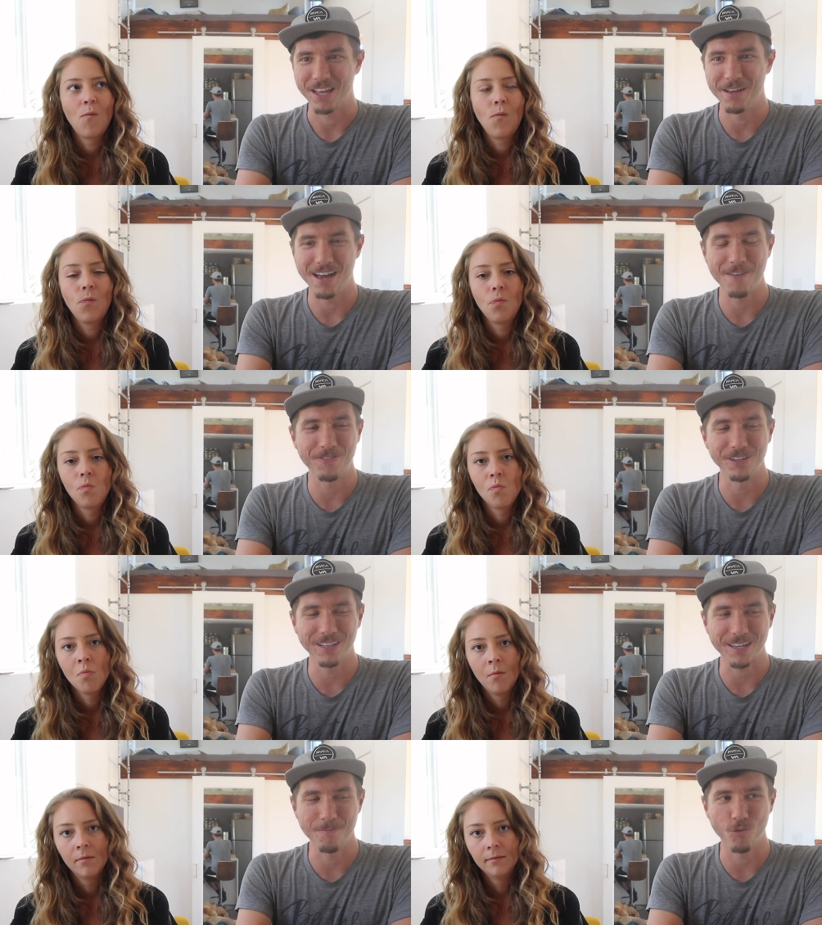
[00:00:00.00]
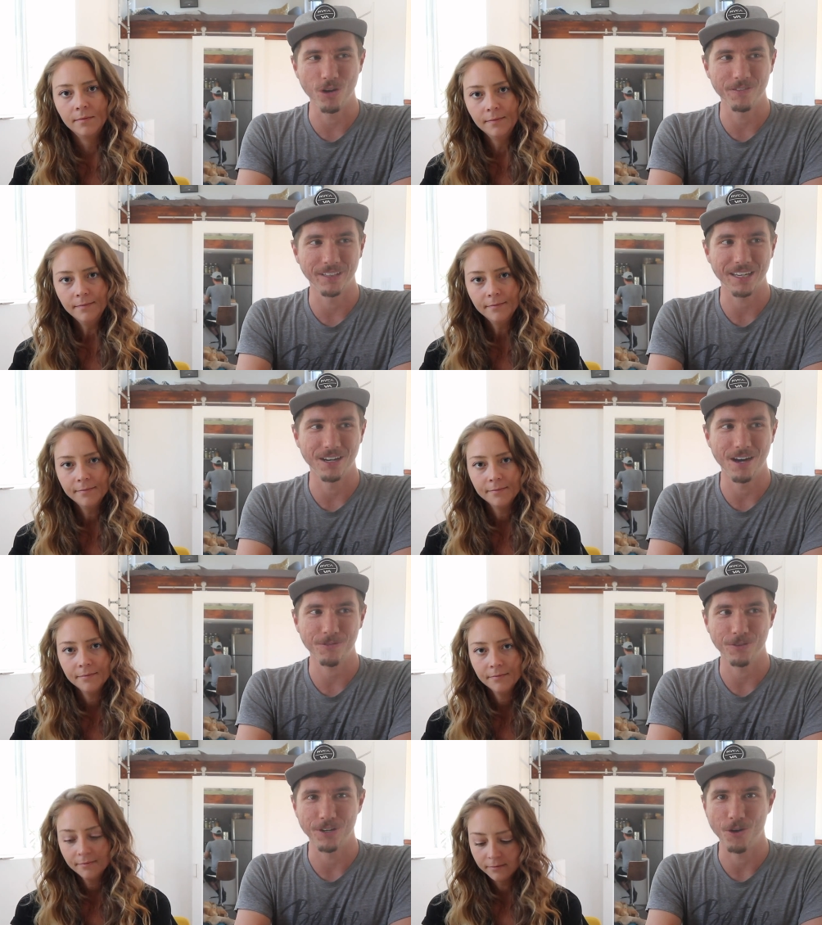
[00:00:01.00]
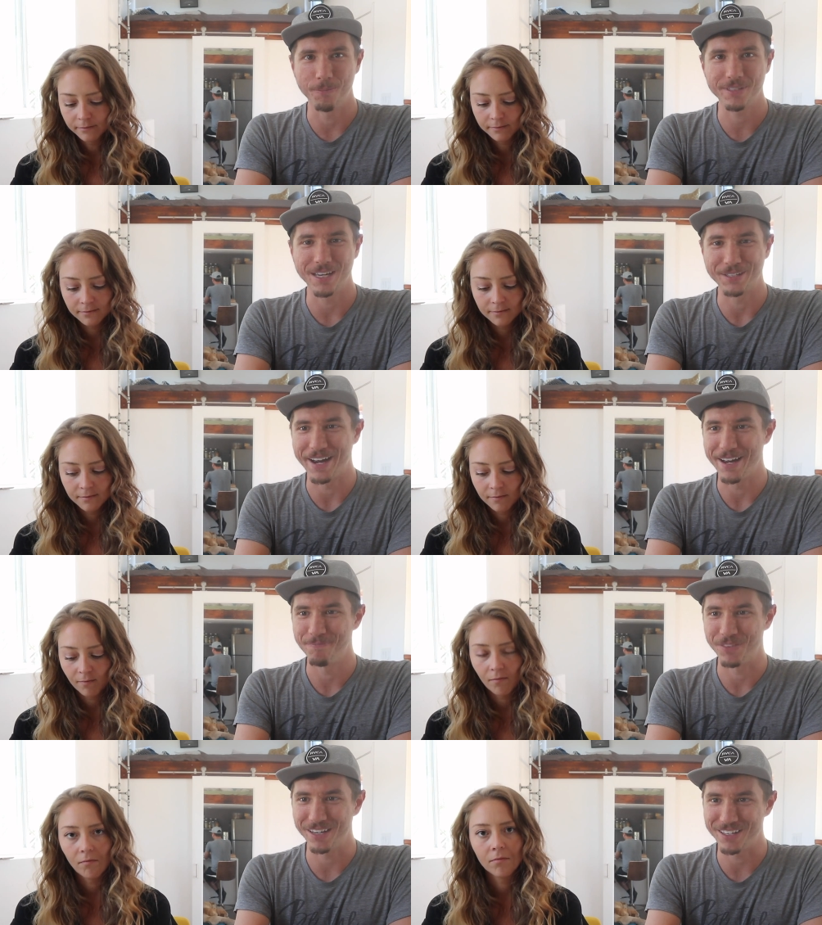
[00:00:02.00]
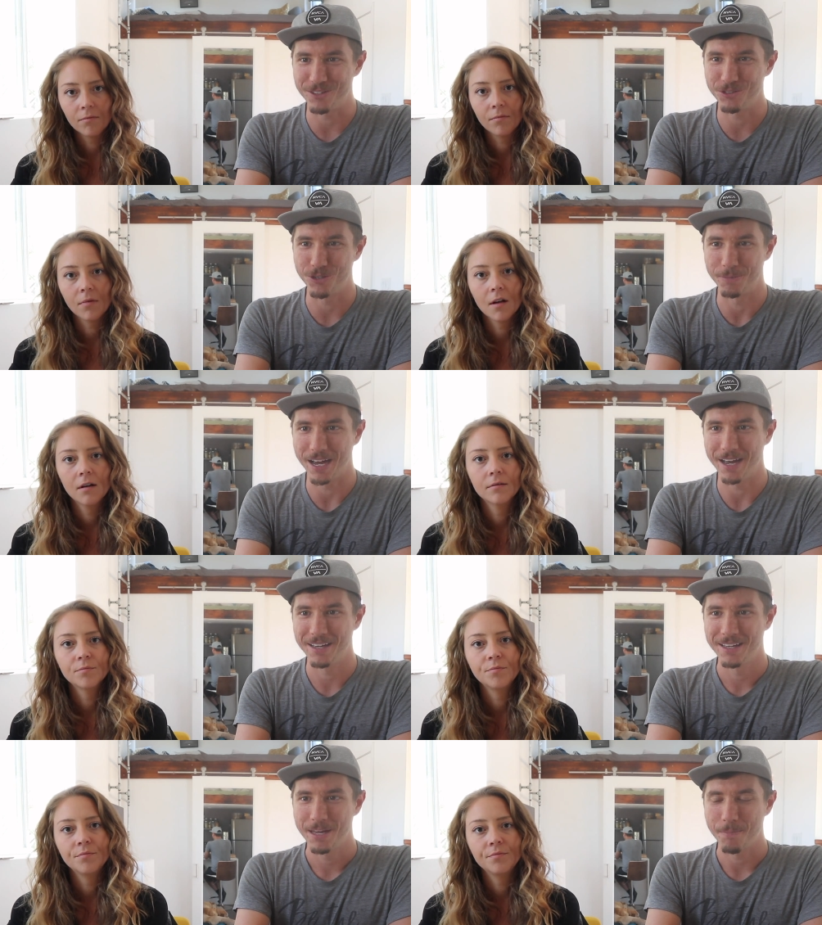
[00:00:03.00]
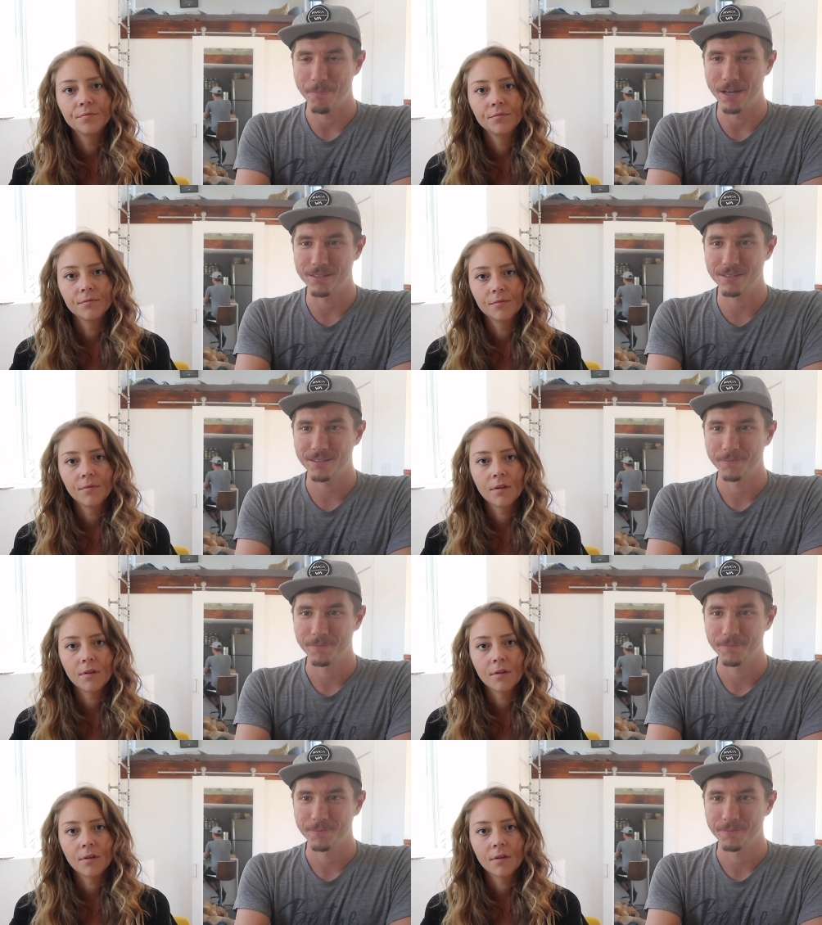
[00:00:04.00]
Speaker 1: I, I feel like I'm more of like an off-grid homestead guy, not a YouTube guy. But